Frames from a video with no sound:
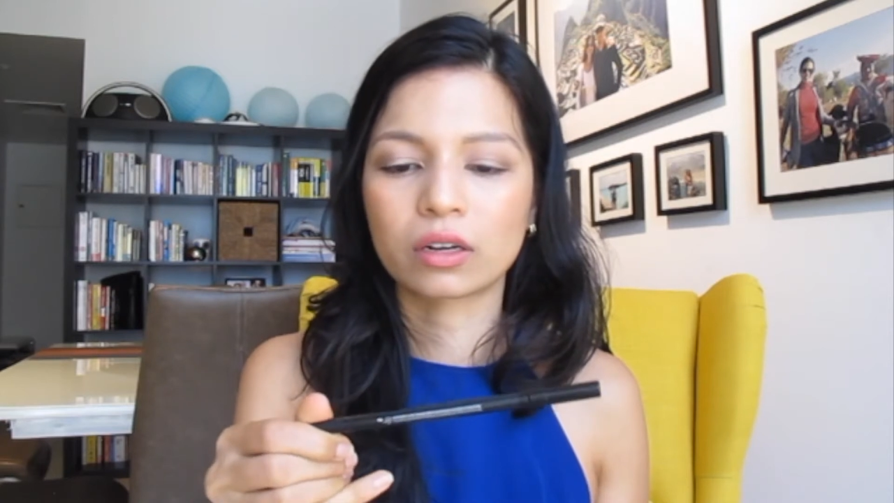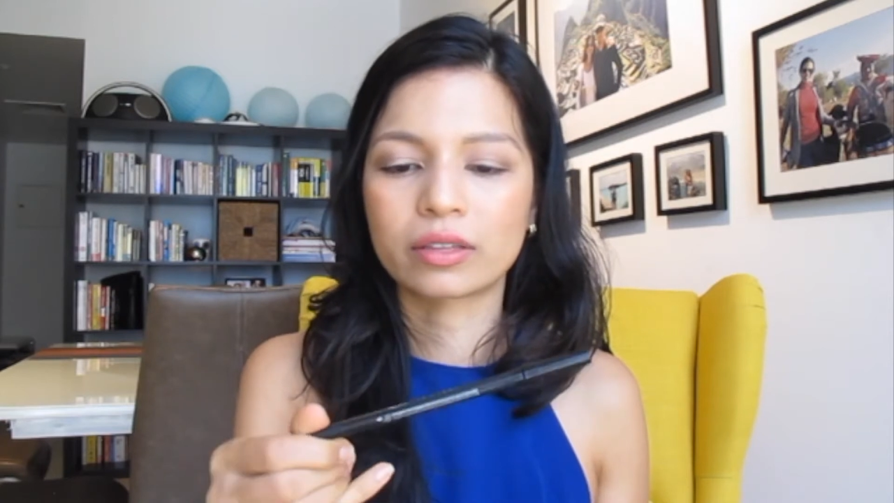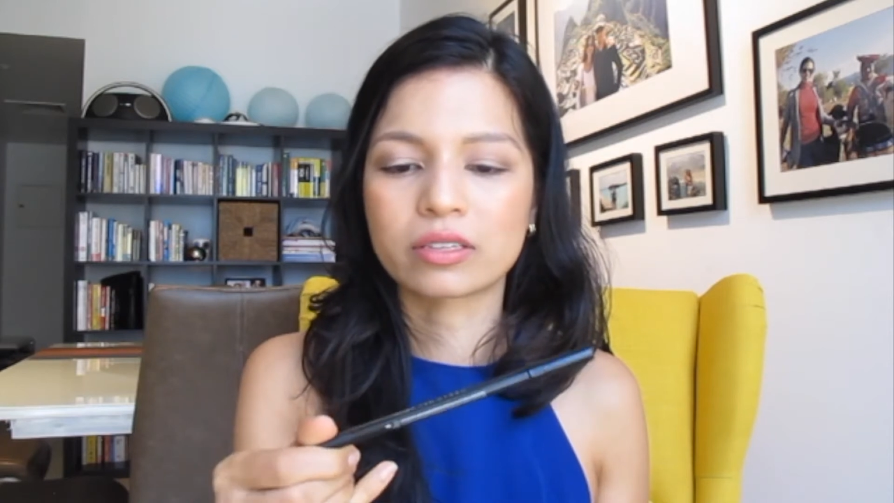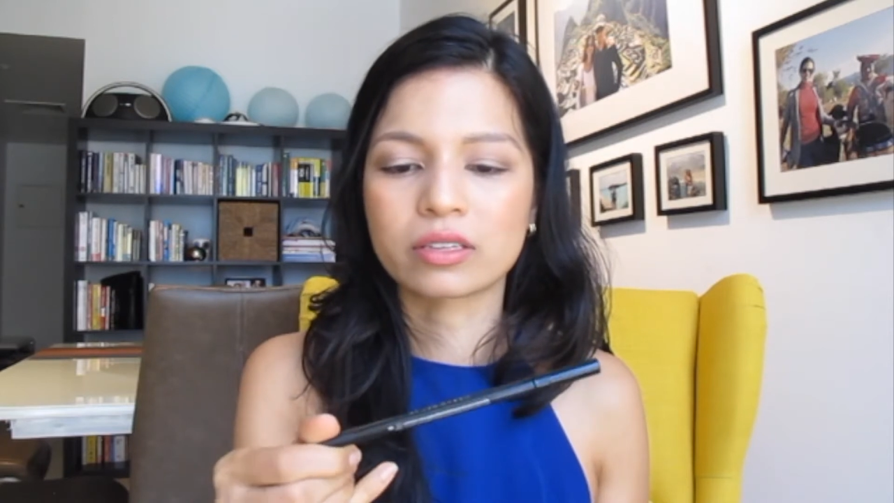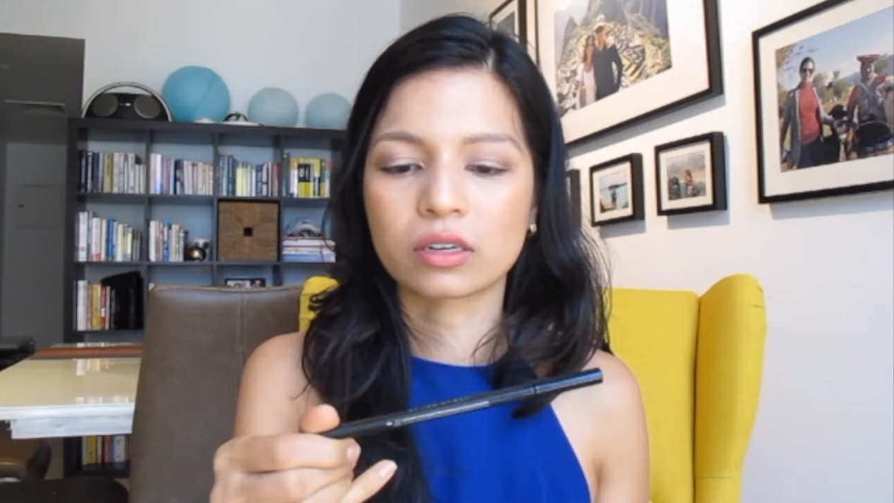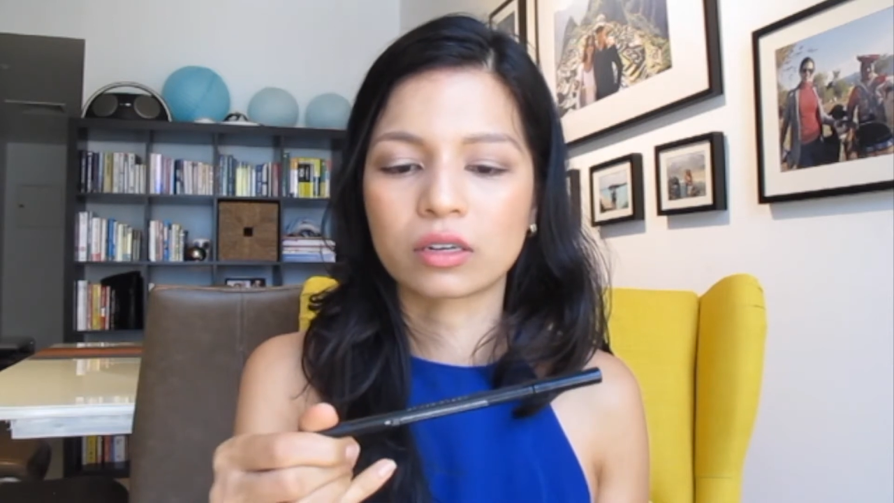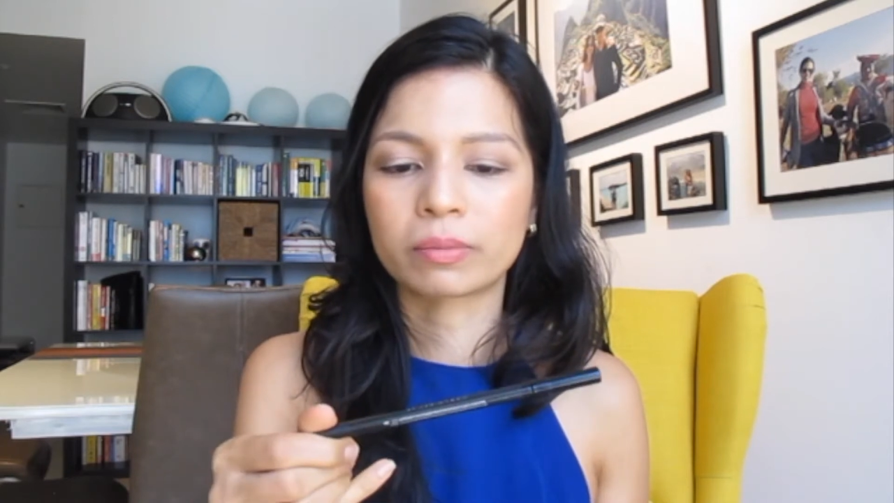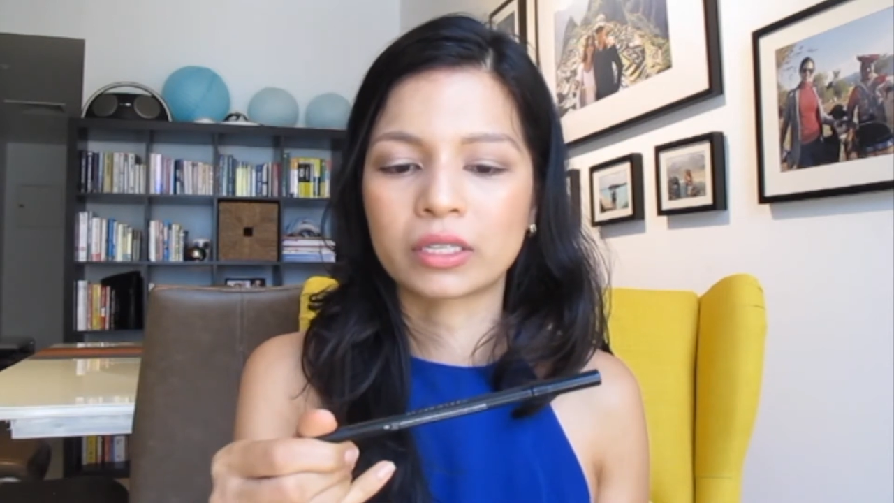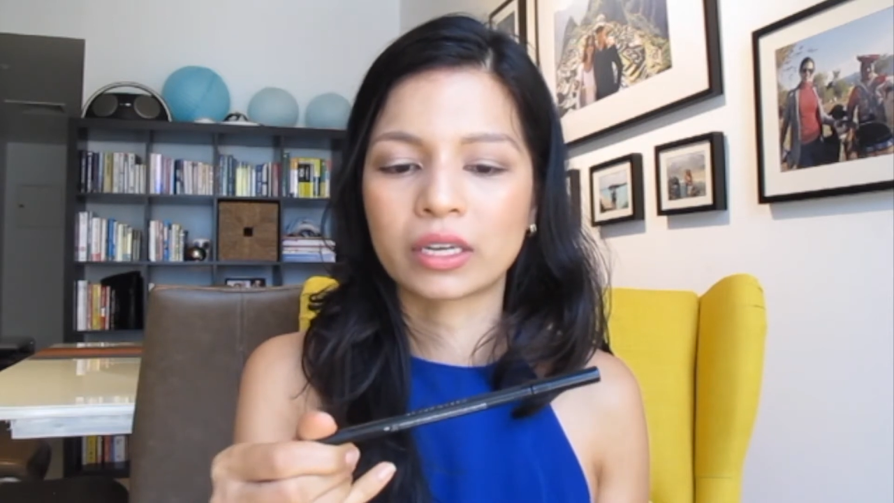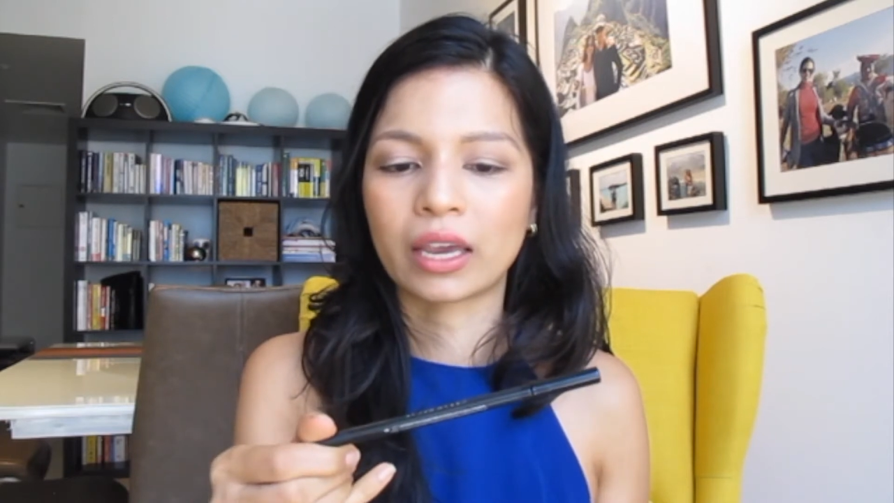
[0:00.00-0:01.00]
This is
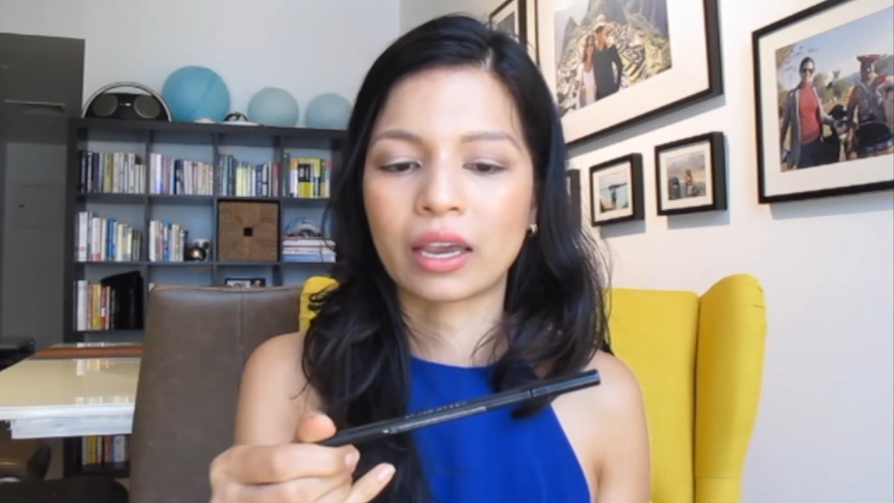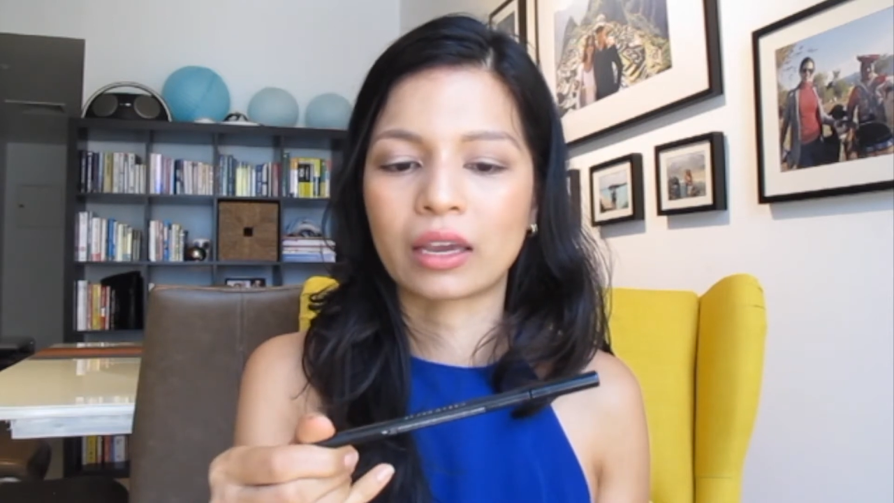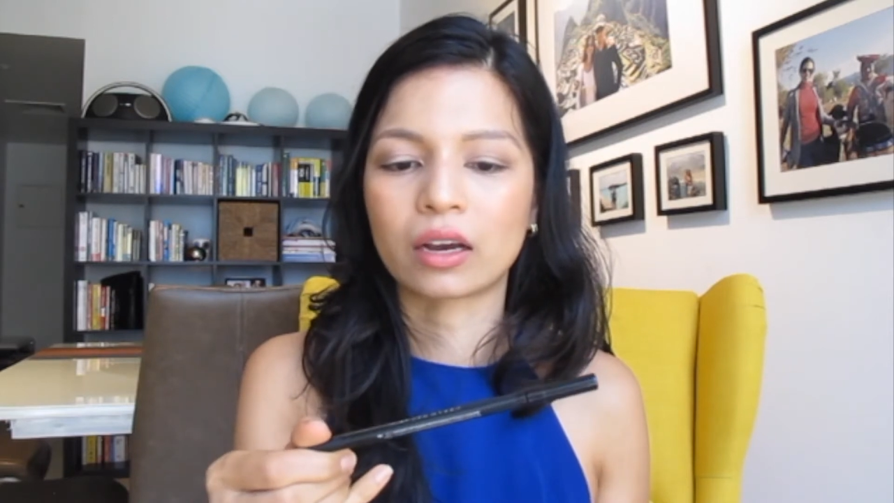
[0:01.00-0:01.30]
Urban Decay